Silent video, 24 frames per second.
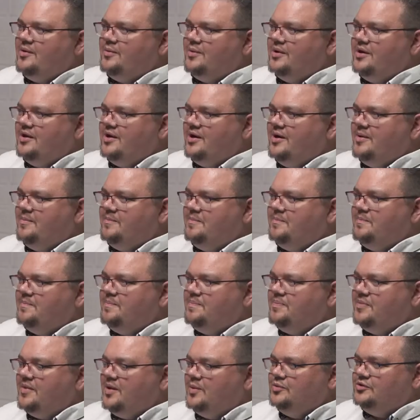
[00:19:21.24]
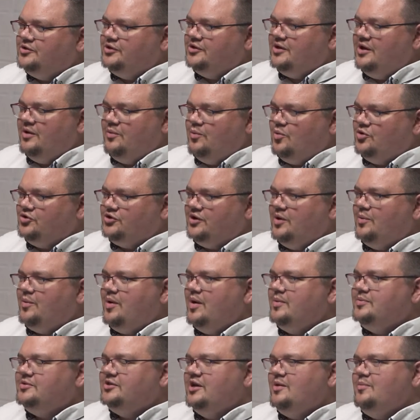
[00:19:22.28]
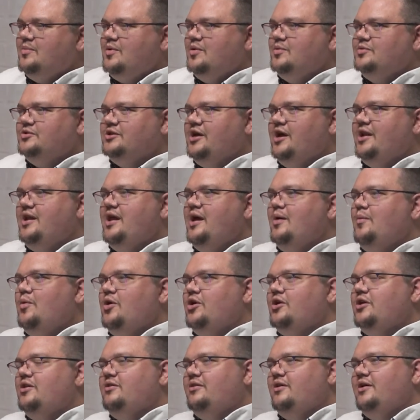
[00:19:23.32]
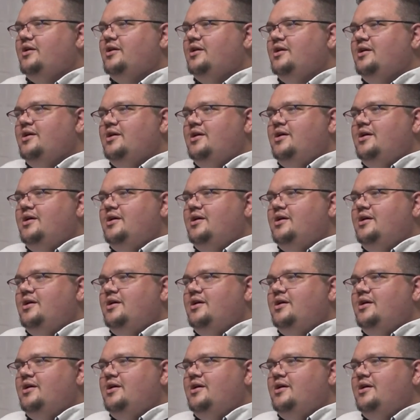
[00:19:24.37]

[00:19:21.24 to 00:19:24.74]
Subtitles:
way. It wasn't a website, but it was a networking thing,